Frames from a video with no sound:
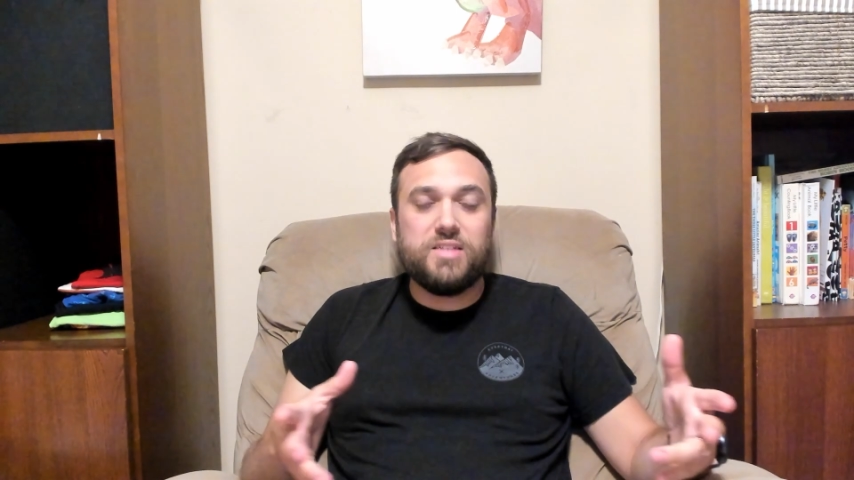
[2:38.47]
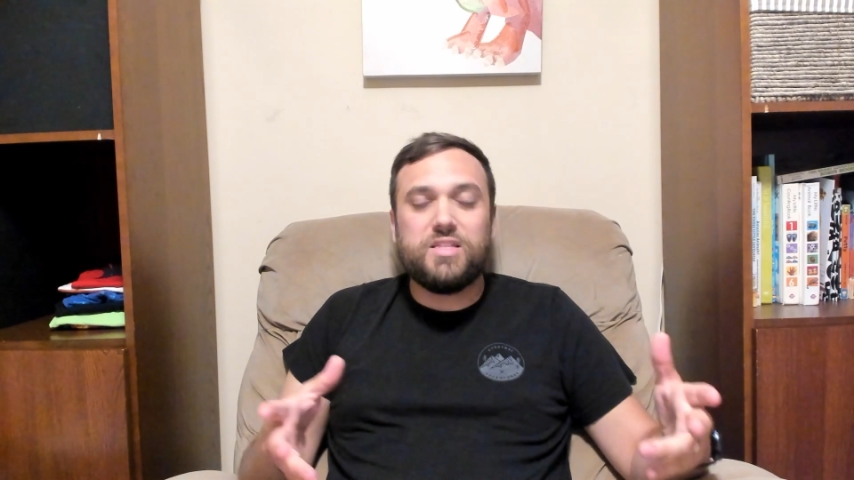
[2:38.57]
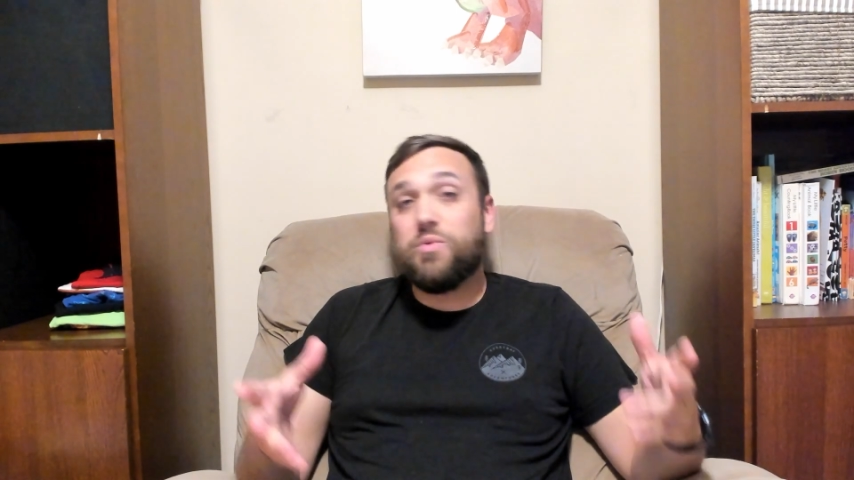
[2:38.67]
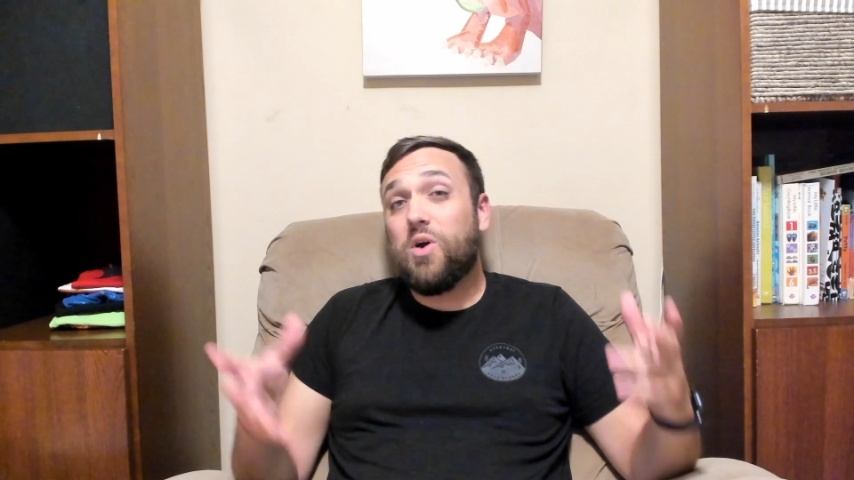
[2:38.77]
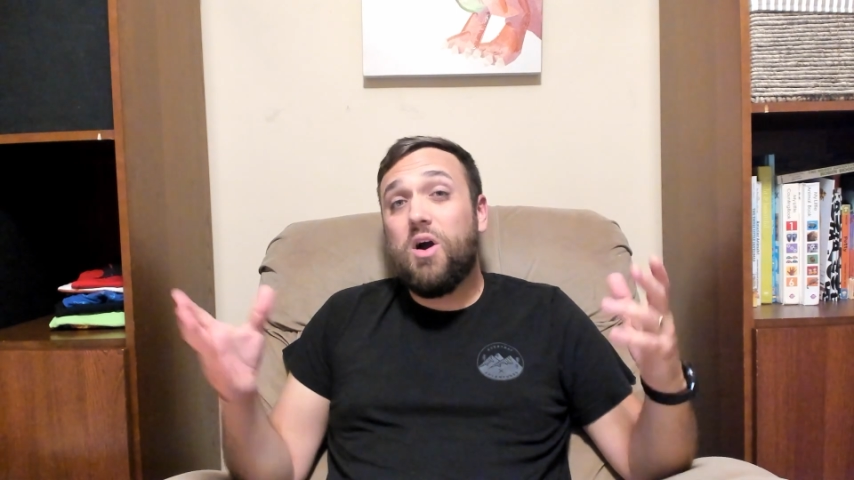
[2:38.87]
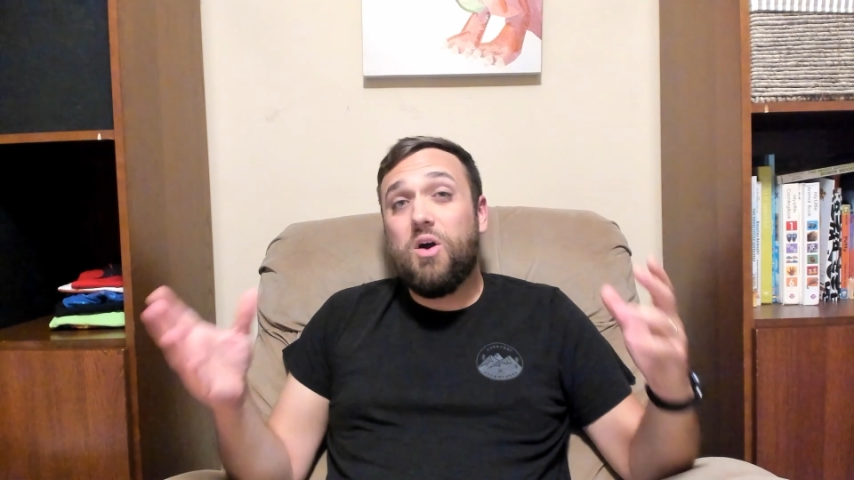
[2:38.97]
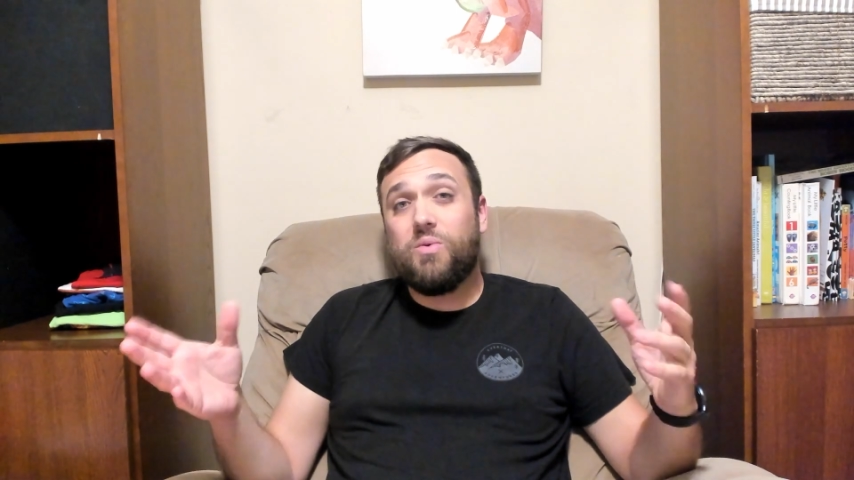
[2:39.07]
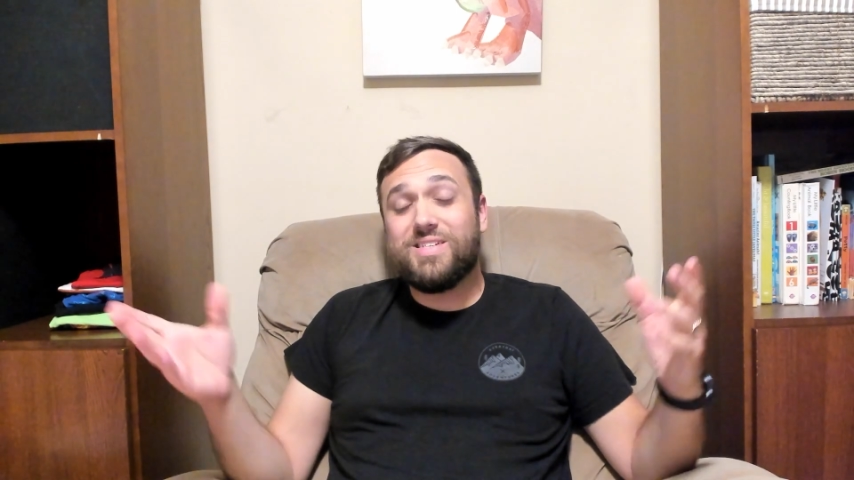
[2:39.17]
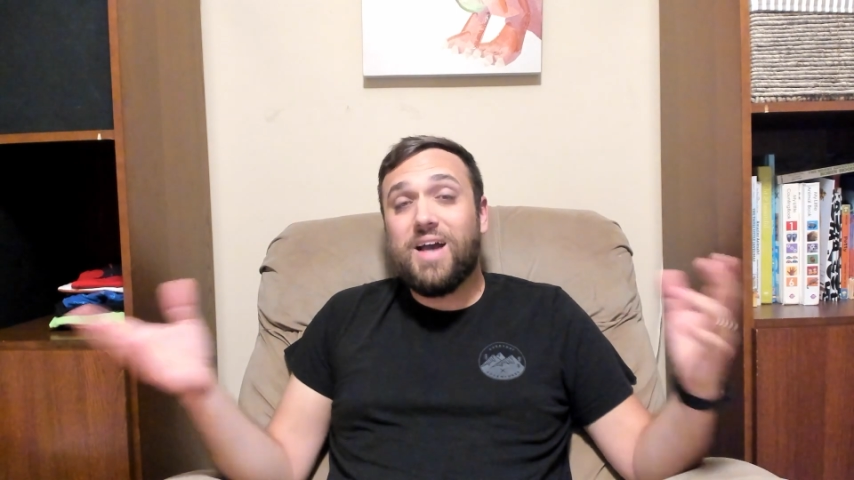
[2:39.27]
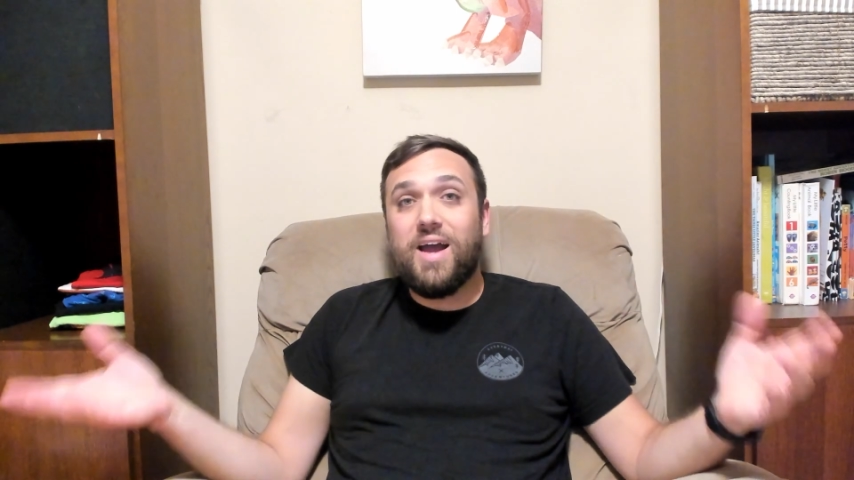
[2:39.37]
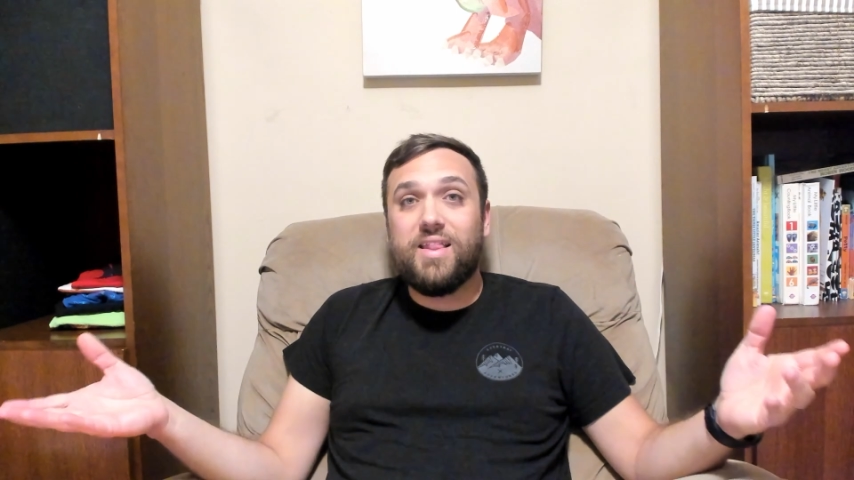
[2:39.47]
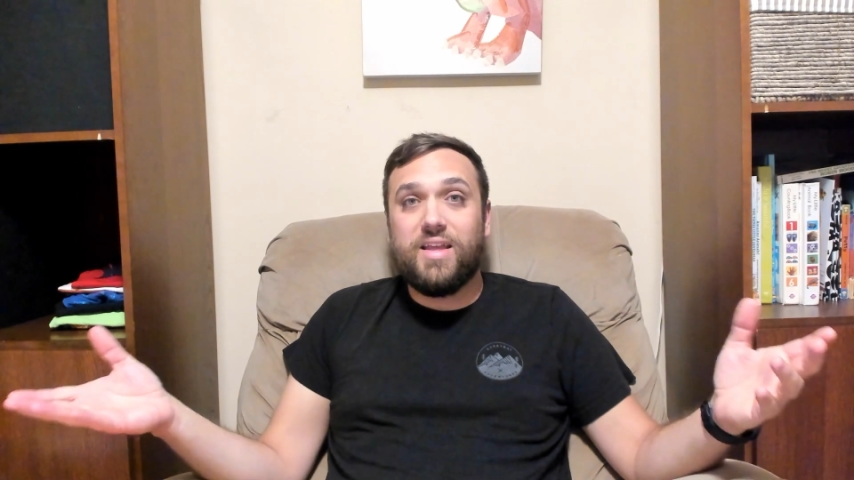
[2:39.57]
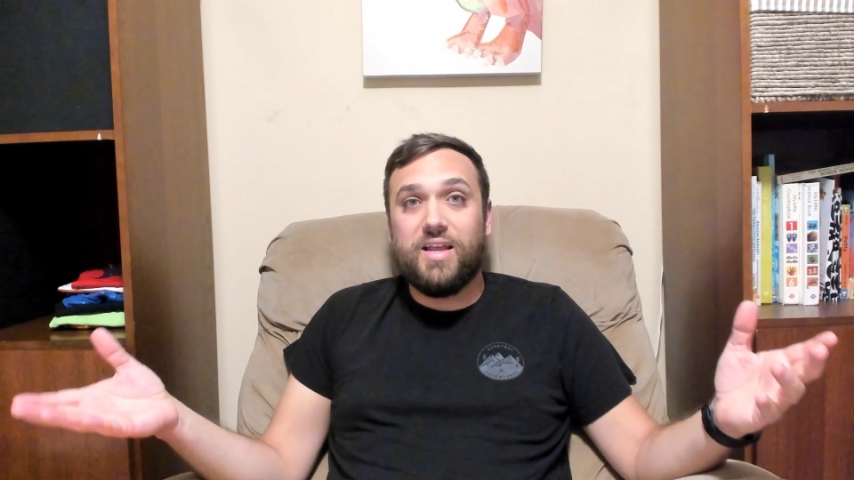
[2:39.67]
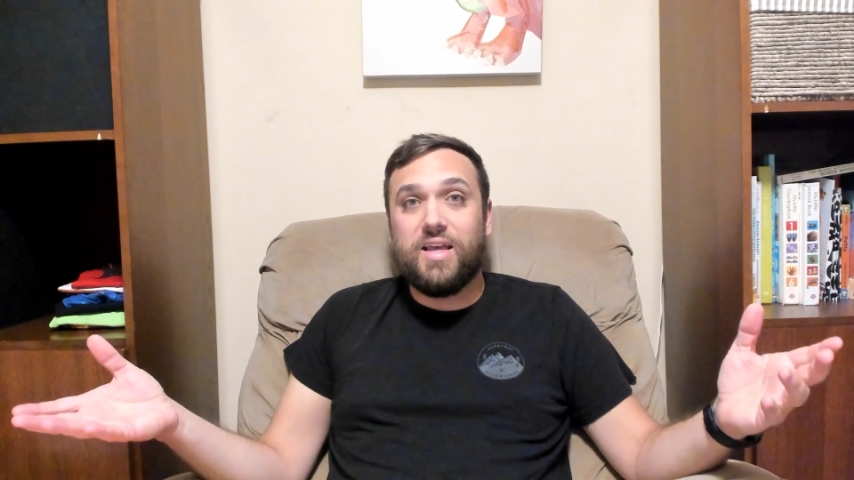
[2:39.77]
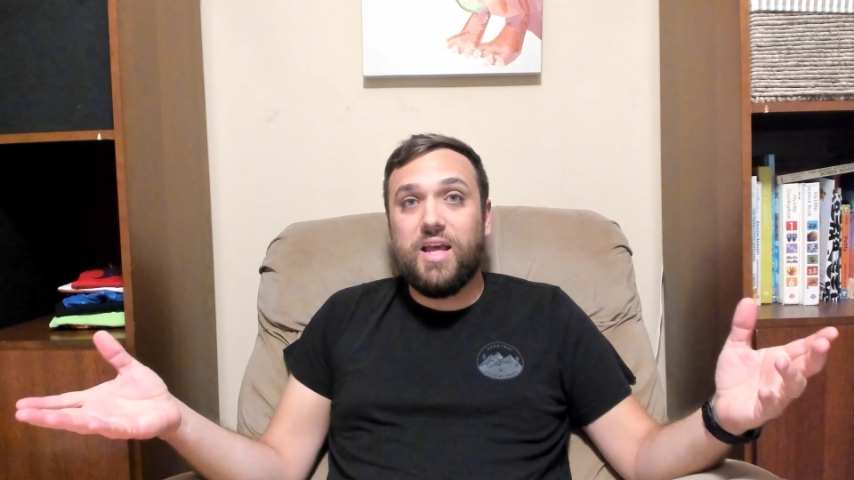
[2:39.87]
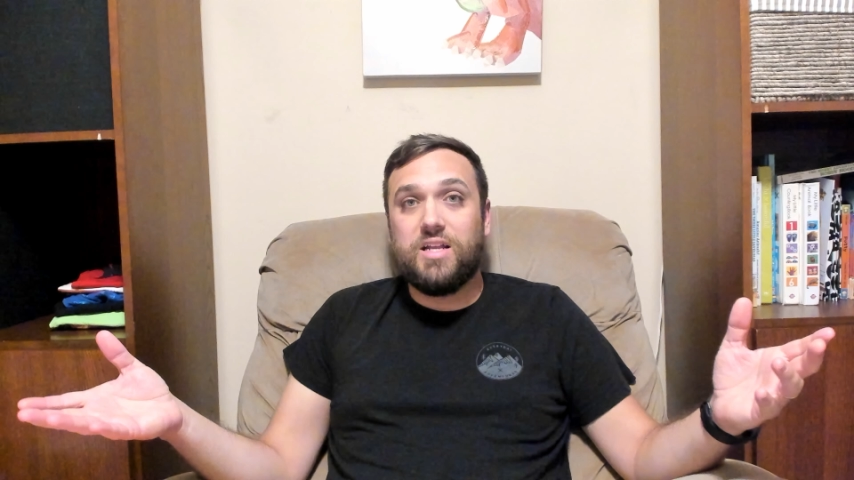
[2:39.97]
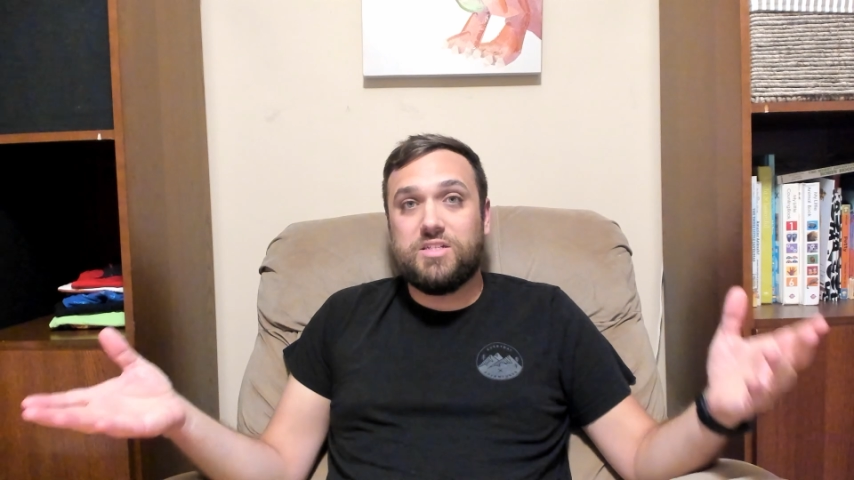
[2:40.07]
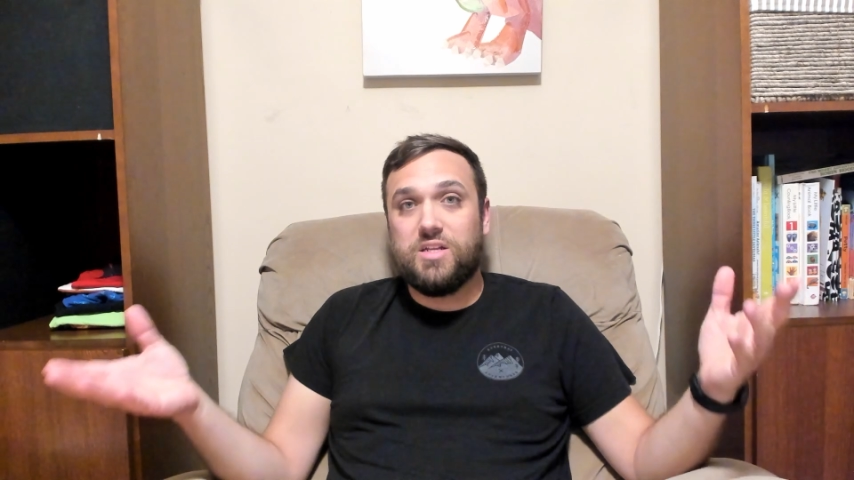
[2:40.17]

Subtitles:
they were always highly engaged